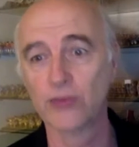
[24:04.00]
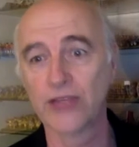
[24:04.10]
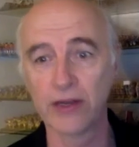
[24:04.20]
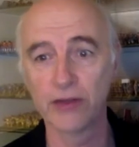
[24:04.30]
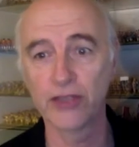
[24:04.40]

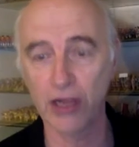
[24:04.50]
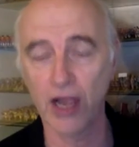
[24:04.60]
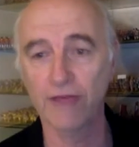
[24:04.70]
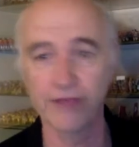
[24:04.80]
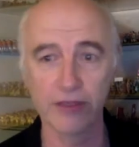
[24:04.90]
then chuck
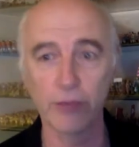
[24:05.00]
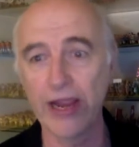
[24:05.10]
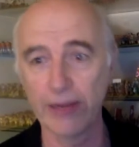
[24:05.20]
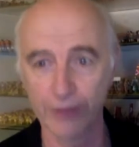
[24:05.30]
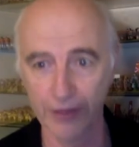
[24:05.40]
half it
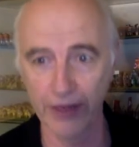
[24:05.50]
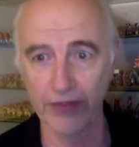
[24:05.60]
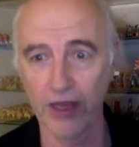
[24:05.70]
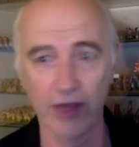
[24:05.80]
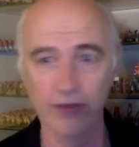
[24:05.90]
away and do
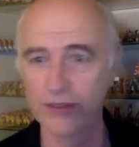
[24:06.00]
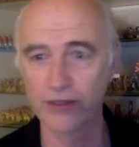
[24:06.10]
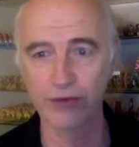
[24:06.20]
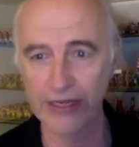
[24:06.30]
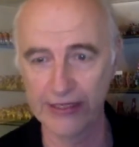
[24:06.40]
another half. It's
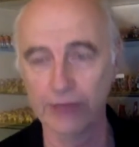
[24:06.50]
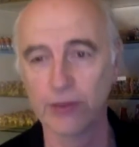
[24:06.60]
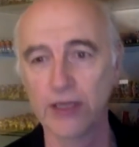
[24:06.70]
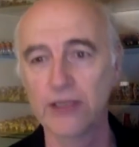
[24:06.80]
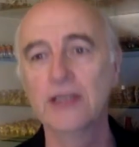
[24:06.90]
crazy,
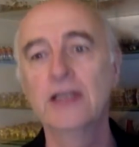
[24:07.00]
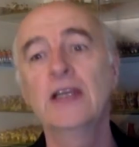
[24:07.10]
right?